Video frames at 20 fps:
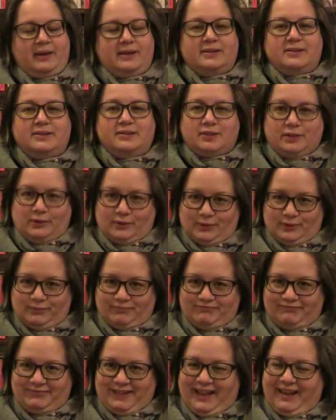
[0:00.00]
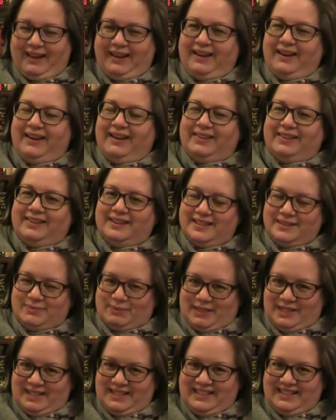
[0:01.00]
So, this
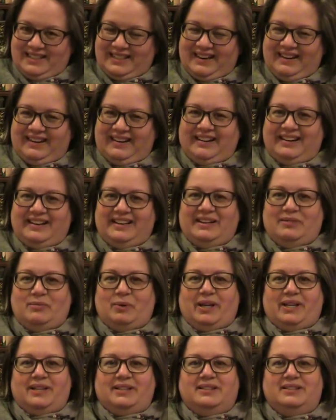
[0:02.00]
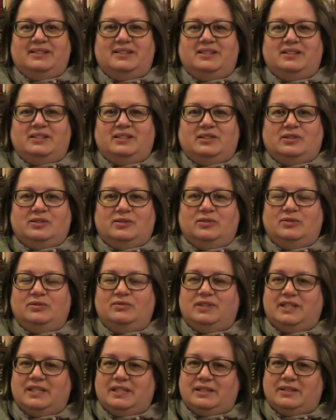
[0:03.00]
week I went to
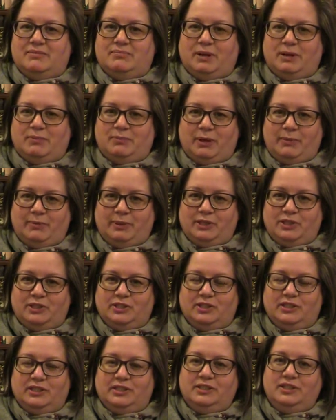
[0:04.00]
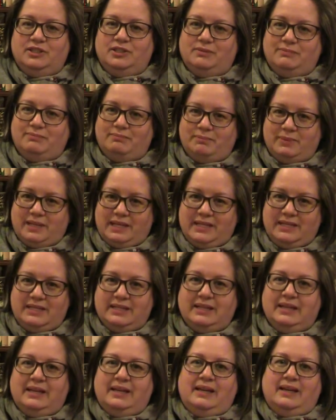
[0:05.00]
visit my publisher to
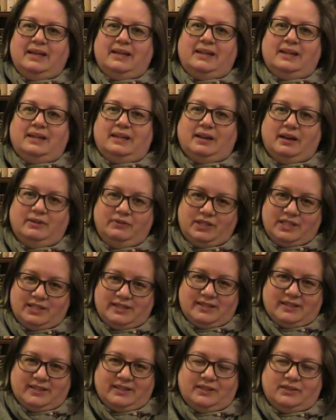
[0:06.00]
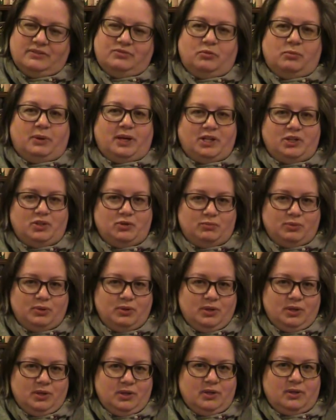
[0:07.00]
meet the cover designer for my new
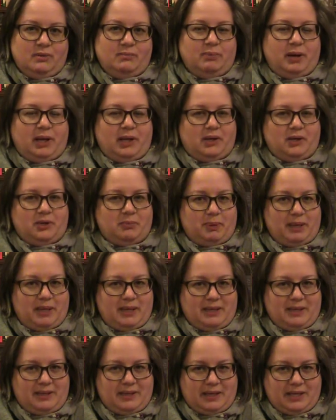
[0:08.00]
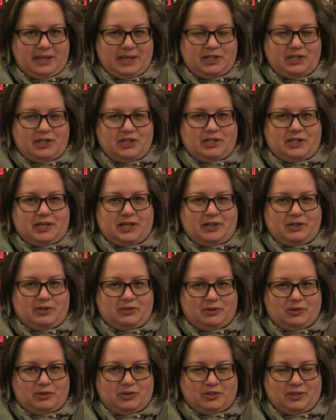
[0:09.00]
book, Faoilleach
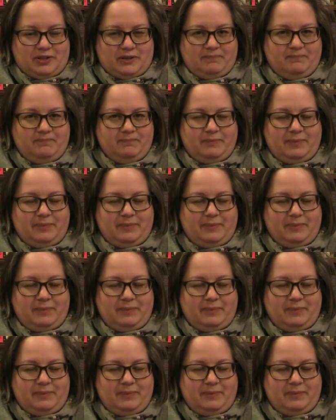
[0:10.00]
Dorsen.